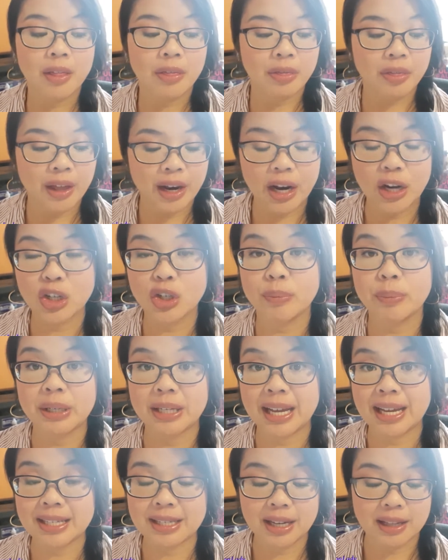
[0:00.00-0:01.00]
that I should be
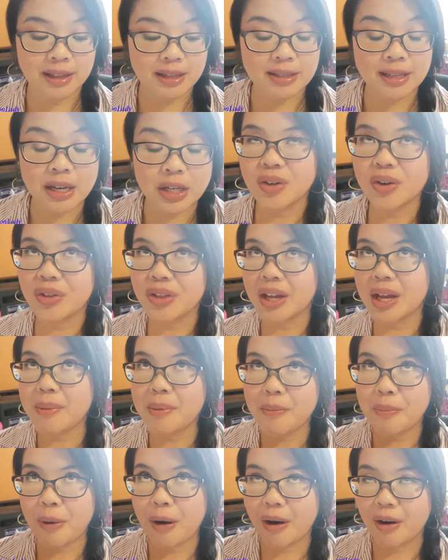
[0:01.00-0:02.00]
testing this, and don't think I'm
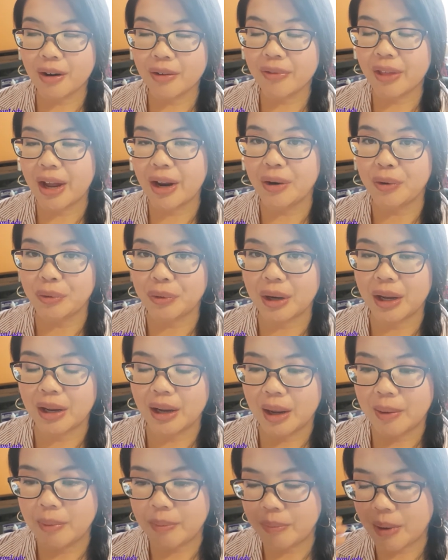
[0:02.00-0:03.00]
a part of that group.
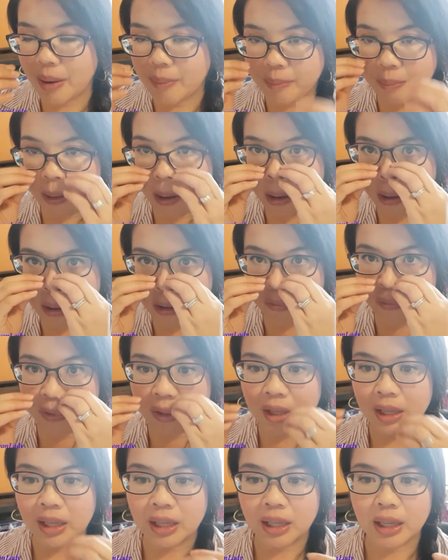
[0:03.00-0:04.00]
I'm part of
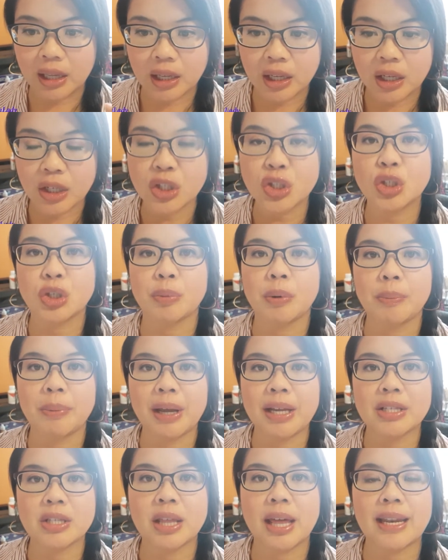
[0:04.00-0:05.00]
the consumer
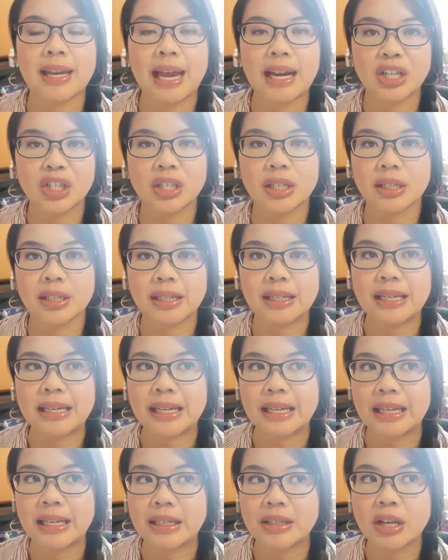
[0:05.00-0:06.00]
base that actually
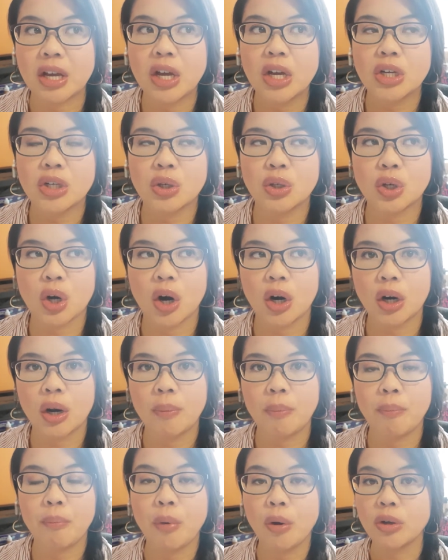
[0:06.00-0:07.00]
needs to target
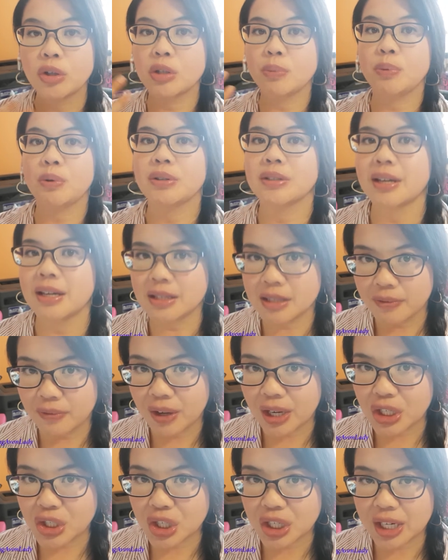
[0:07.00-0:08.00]
multiple signs of
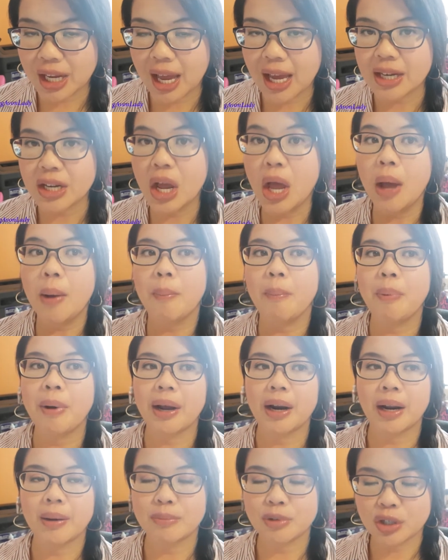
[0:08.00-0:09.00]
aging yet,
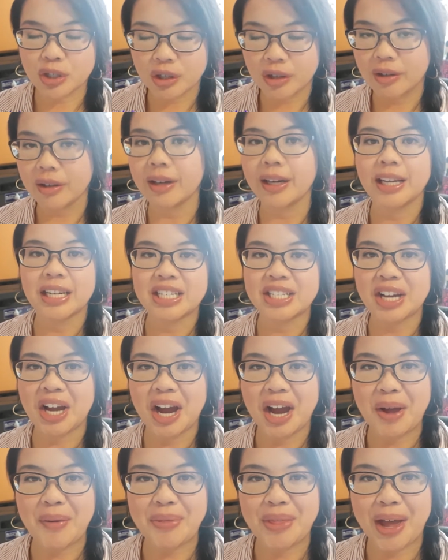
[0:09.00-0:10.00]
but I'm sure in
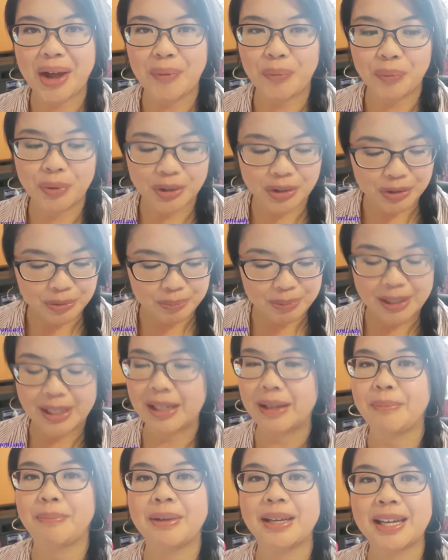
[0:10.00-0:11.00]
time that will
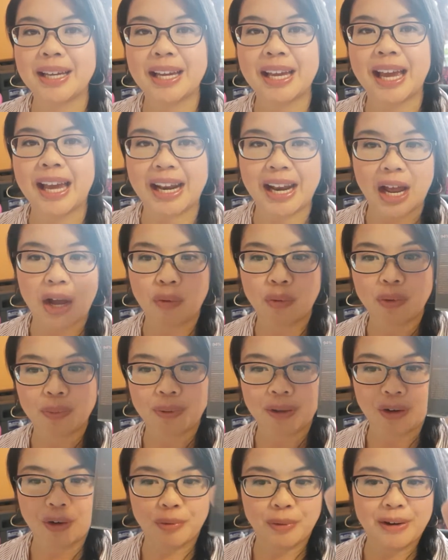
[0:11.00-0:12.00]
be me, and I will
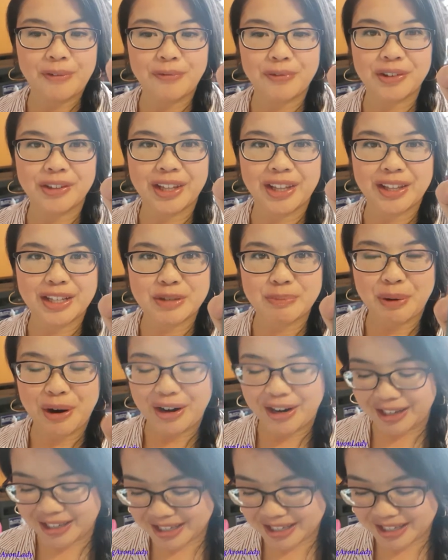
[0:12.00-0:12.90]
be grateful that this product